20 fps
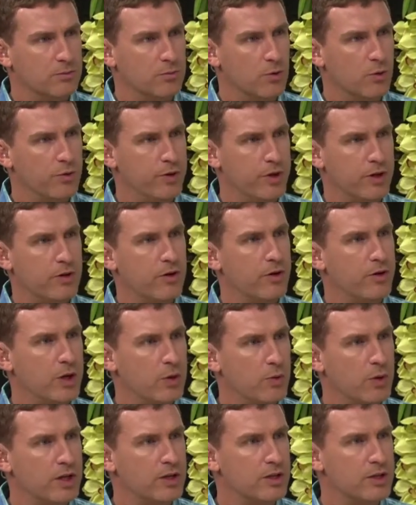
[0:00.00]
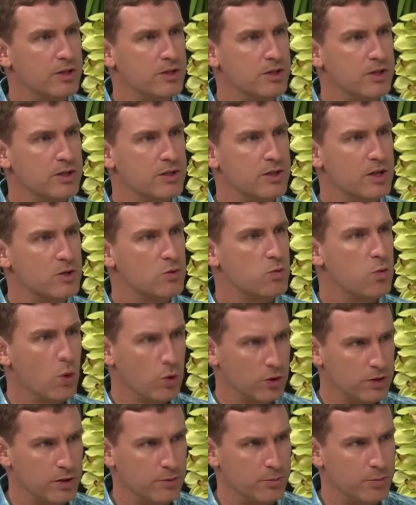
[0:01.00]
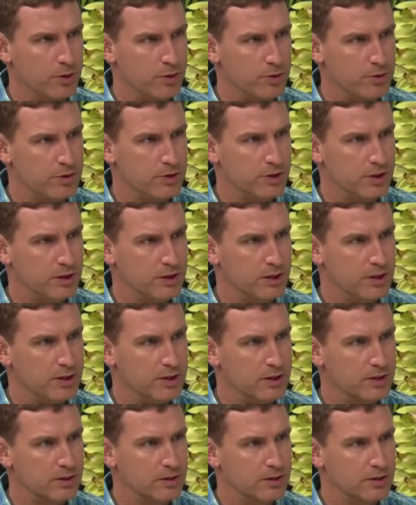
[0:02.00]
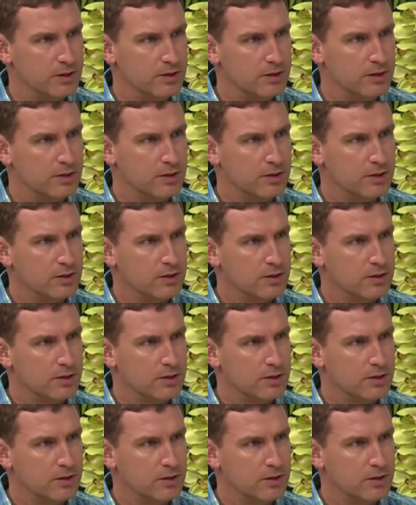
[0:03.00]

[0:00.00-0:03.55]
more recurring one, is, is, is, water pollution in diesel. I